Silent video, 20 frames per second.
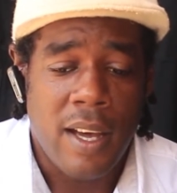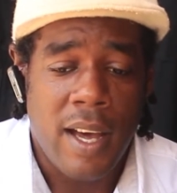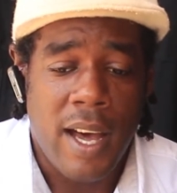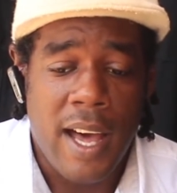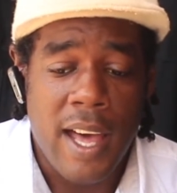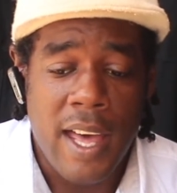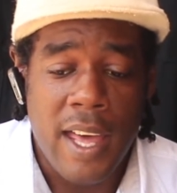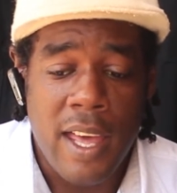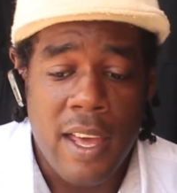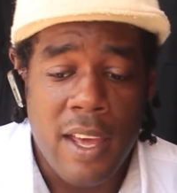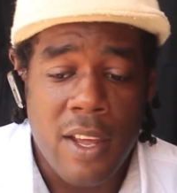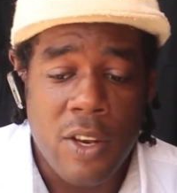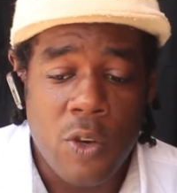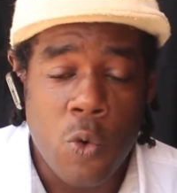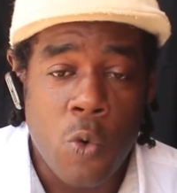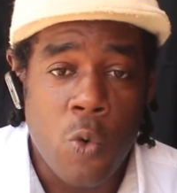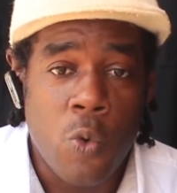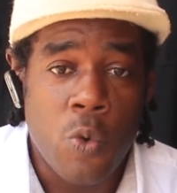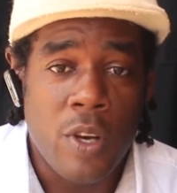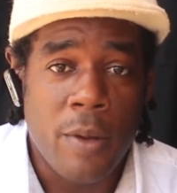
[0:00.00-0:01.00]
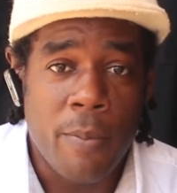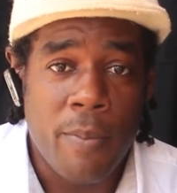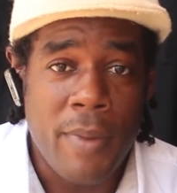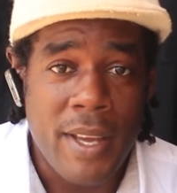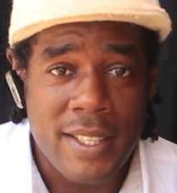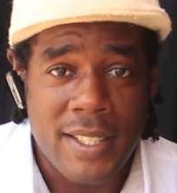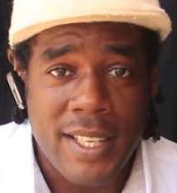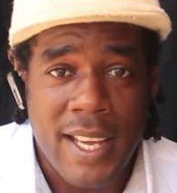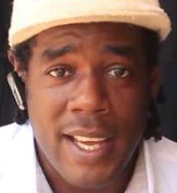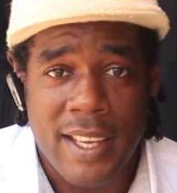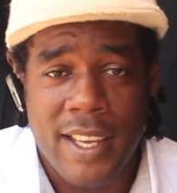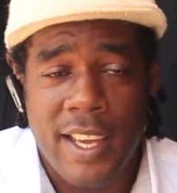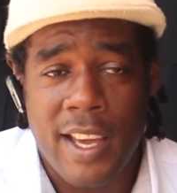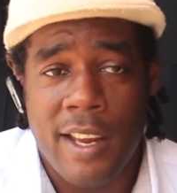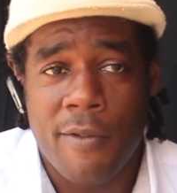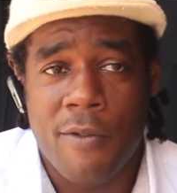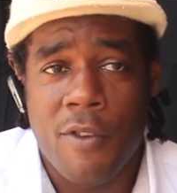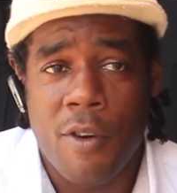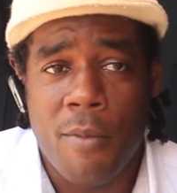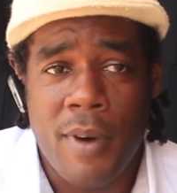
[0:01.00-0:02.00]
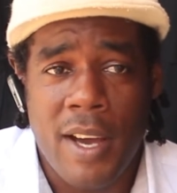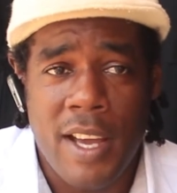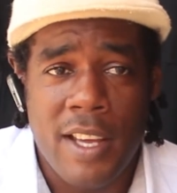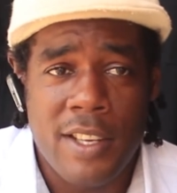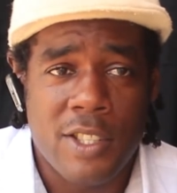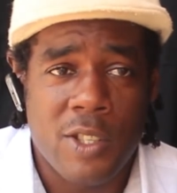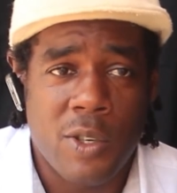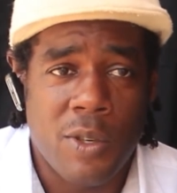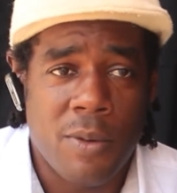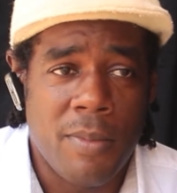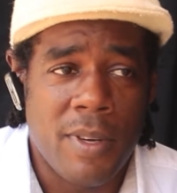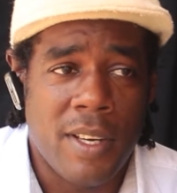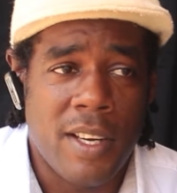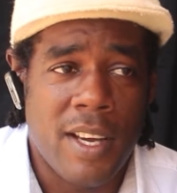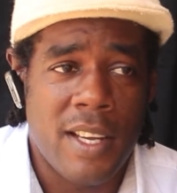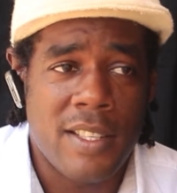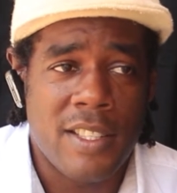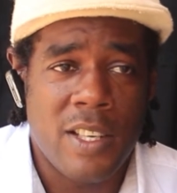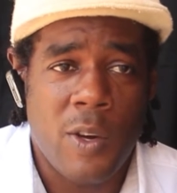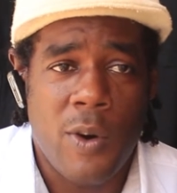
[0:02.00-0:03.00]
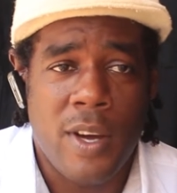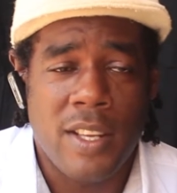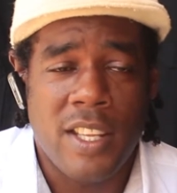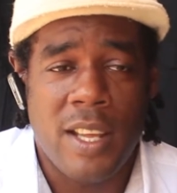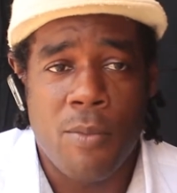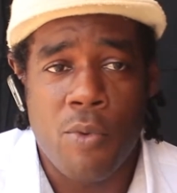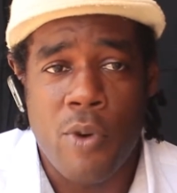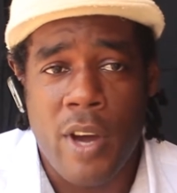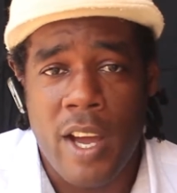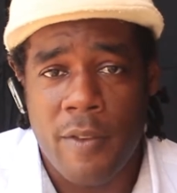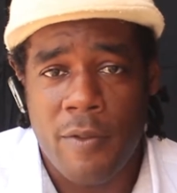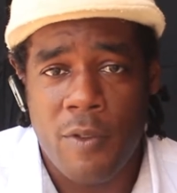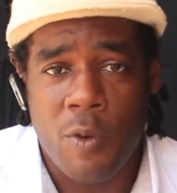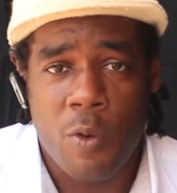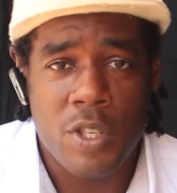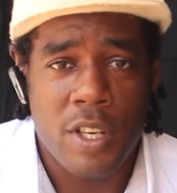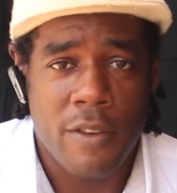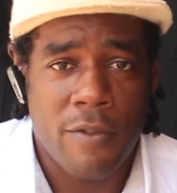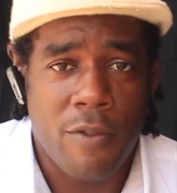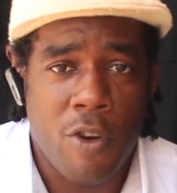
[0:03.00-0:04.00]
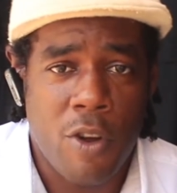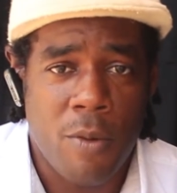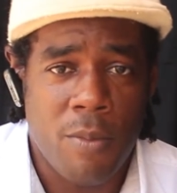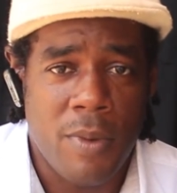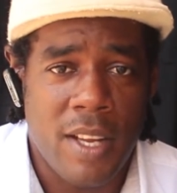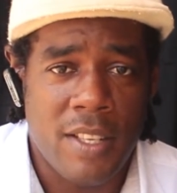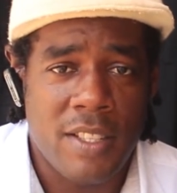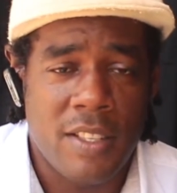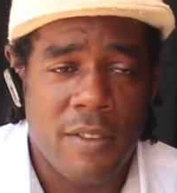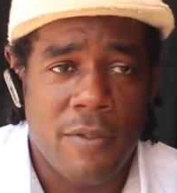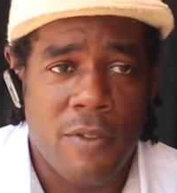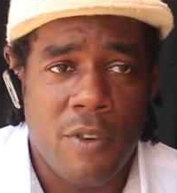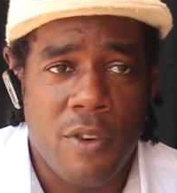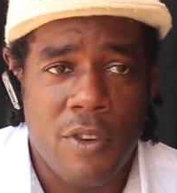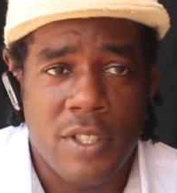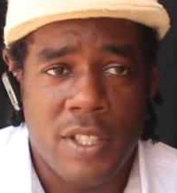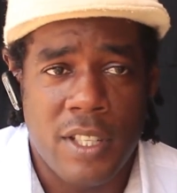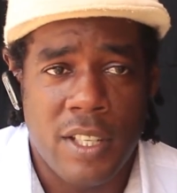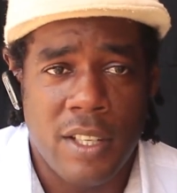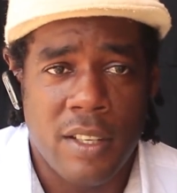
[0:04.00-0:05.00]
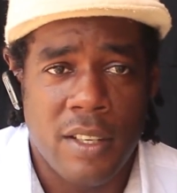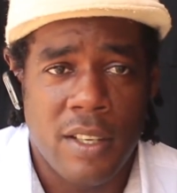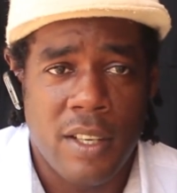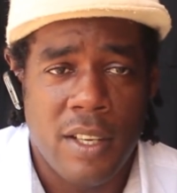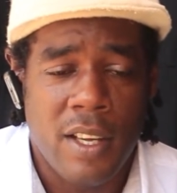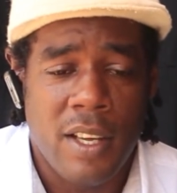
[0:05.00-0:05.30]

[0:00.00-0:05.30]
I do the best I can for my son because I want a bright future for him. That's the first thing.